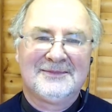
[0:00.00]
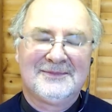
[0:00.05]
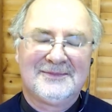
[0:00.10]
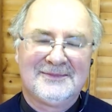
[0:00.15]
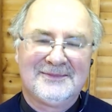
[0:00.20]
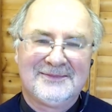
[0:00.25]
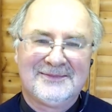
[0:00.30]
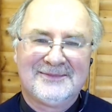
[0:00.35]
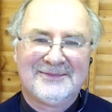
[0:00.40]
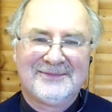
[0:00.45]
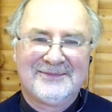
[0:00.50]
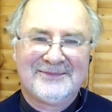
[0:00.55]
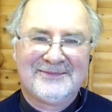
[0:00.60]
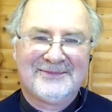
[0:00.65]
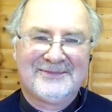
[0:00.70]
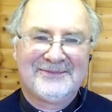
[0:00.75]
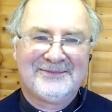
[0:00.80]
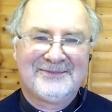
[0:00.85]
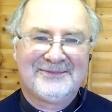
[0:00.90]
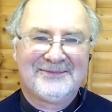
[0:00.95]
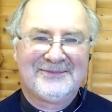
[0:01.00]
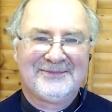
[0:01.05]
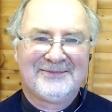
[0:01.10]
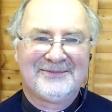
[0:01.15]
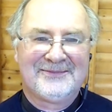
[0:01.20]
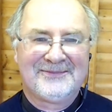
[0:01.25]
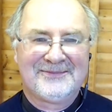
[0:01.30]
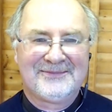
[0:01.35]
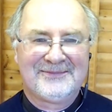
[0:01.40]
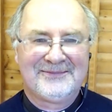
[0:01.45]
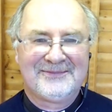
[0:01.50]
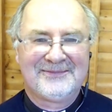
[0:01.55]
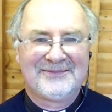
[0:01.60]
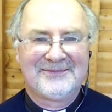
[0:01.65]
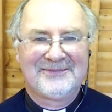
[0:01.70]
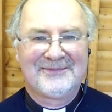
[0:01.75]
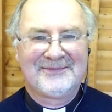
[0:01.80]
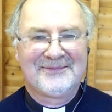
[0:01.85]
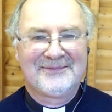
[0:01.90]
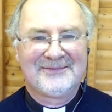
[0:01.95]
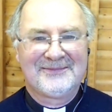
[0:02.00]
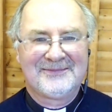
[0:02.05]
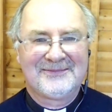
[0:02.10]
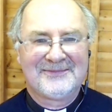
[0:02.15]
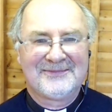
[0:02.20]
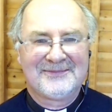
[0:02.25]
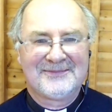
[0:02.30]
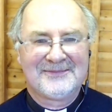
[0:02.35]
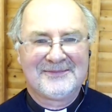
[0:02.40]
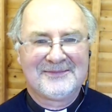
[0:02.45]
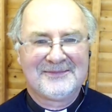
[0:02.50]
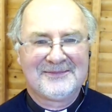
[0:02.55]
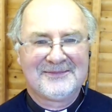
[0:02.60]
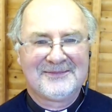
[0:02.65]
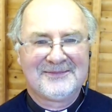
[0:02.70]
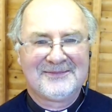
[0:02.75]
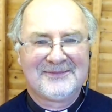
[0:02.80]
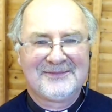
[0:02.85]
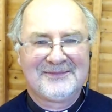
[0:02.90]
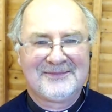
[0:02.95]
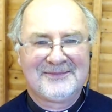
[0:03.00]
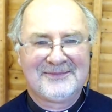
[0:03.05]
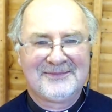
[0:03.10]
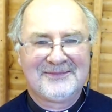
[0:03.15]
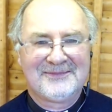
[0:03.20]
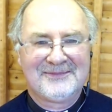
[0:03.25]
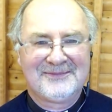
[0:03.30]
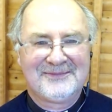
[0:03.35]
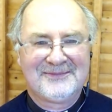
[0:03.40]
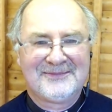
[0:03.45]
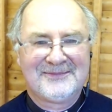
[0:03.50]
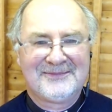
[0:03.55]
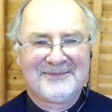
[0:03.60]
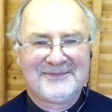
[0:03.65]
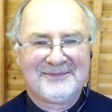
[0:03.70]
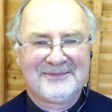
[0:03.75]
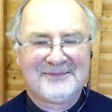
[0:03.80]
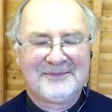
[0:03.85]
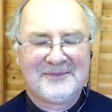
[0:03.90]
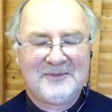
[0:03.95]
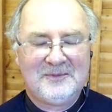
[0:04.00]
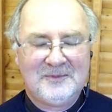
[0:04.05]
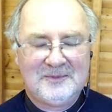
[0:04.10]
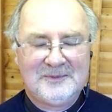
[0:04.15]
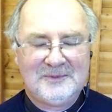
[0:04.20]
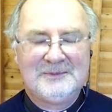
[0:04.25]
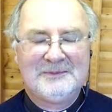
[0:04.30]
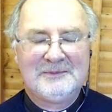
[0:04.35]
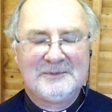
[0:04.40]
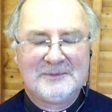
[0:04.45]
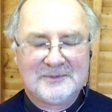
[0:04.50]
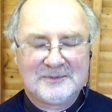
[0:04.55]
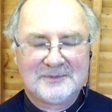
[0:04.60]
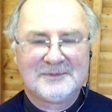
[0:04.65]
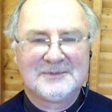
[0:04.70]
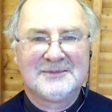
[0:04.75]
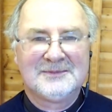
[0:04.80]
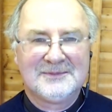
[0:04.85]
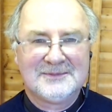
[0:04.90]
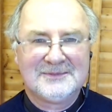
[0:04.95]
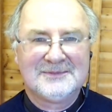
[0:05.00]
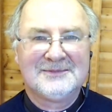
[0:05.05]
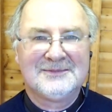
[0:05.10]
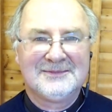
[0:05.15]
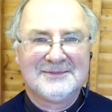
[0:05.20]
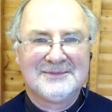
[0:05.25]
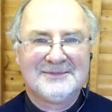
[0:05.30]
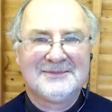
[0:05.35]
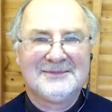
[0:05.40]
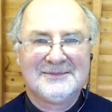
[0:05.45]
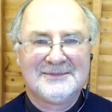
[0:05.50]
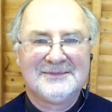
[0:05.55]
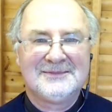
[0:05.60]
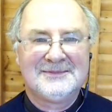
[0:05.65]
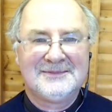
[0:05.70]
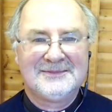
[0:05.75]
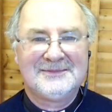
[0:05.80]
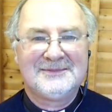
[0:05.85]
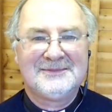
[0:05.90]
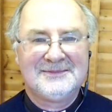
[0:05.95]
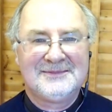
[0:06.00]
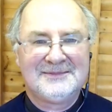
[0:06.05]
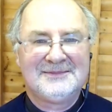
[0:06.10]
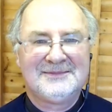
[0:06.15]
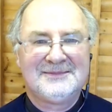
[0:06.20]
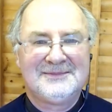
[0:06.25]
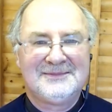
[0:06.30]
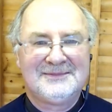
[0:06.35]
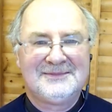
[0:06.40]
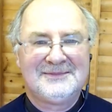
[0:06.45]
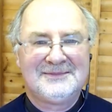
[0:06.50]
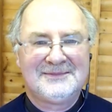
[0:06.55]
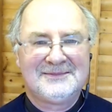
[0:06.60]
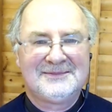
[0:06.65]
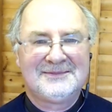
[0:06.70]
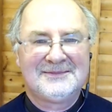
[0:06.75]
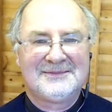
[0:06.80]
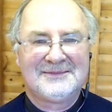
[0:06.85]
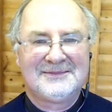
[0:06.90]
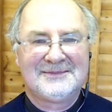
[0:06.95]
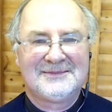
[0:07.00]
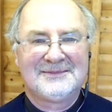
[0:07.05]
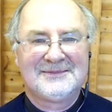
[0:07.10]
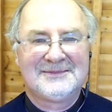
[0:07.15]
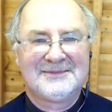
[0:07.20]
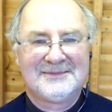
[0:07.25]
The person shown says nothing.